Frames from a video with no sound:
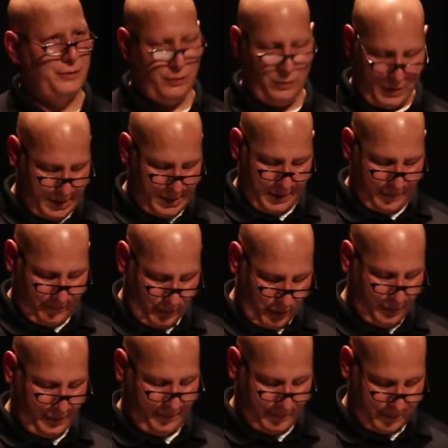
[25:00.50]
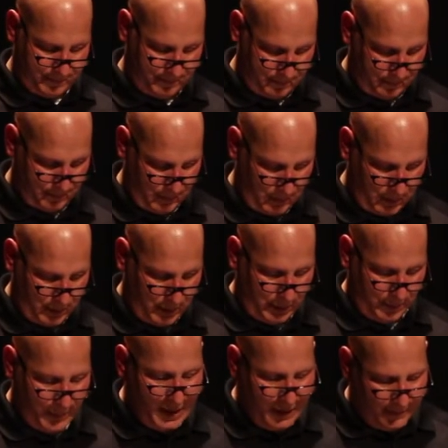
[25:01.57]
who had never heard of him.
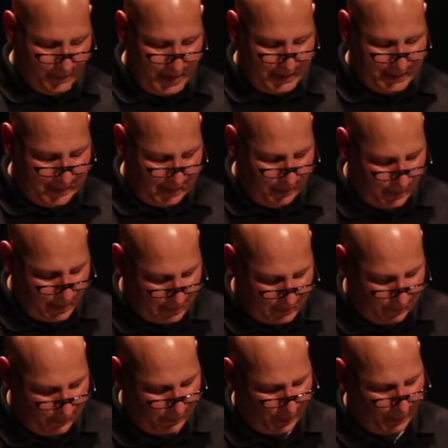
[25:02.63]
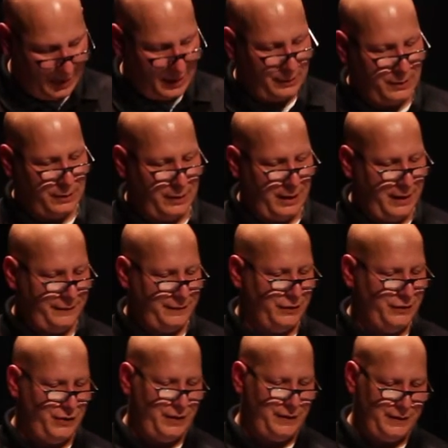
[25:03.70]
Many of my teammates either committed their life
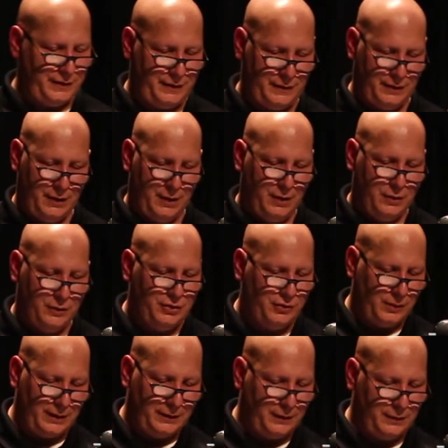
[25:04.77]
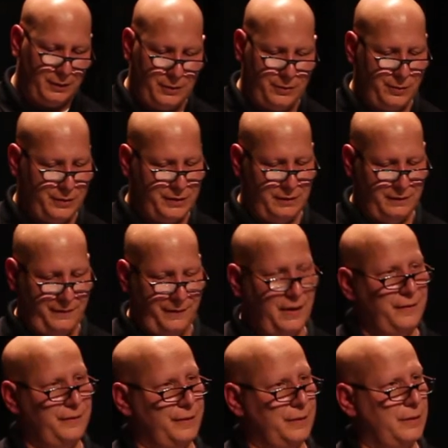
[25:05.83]
to Jesus or strengthened their Christian
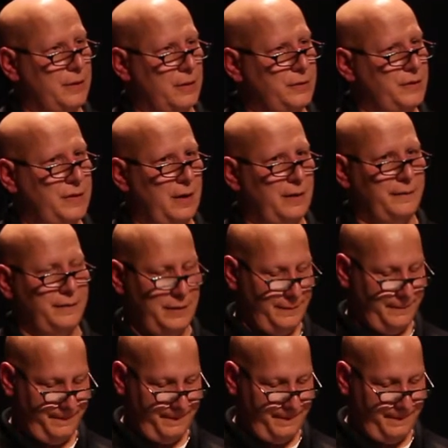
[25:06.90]
faith under Coach Sullivan.